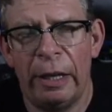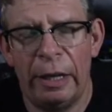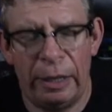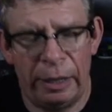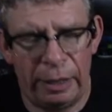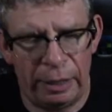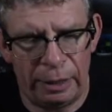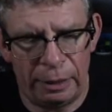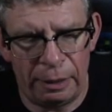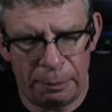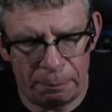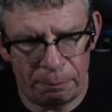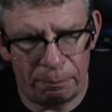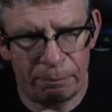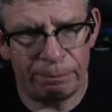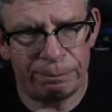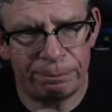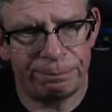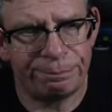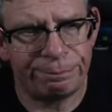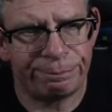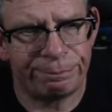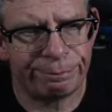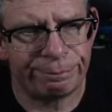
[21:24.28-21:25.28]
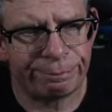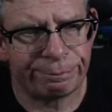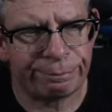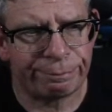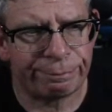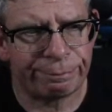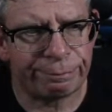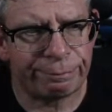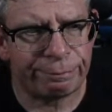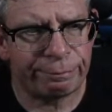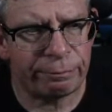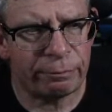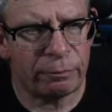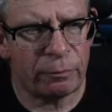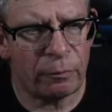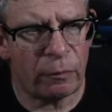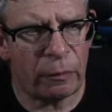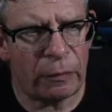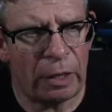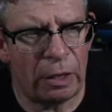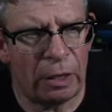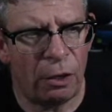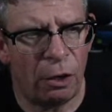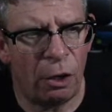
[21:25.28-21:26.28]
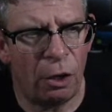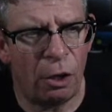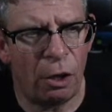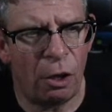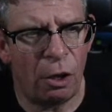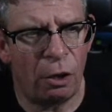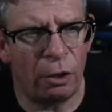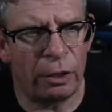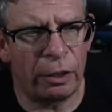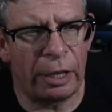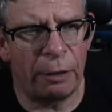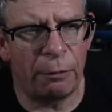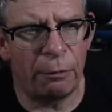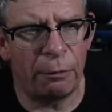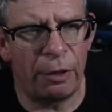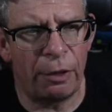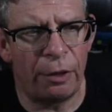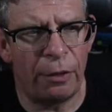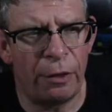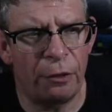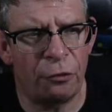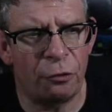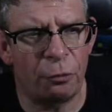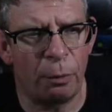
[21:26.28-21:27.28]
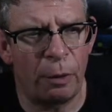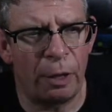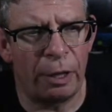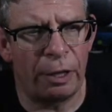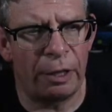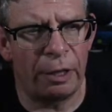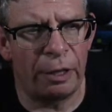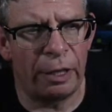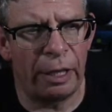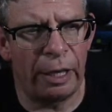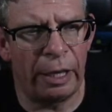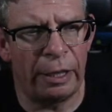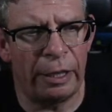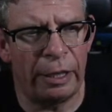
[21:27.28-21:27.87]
I'll get rid of this one. And